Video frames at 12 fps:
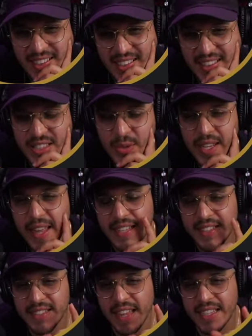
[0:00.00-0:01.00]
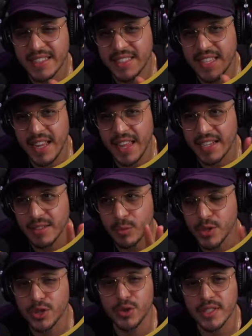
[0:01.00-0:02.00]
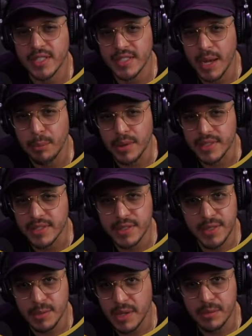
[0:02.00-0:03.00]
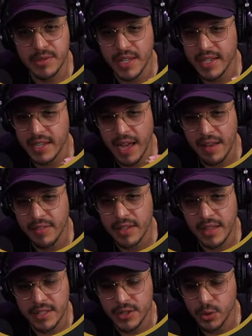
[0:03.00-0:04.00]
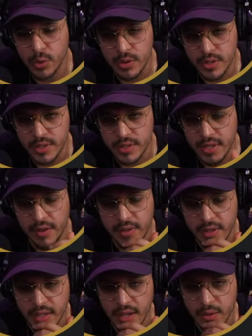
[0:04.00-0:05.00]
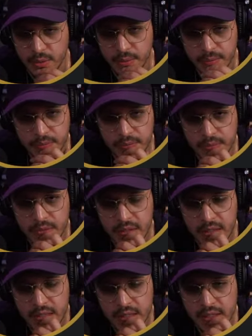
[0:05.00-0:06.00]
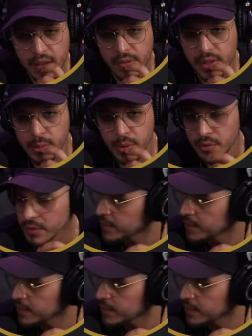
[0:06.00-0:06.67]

That's why I like the restricted templates. Sometimes like having less tools is definitely the go. Definitely the move.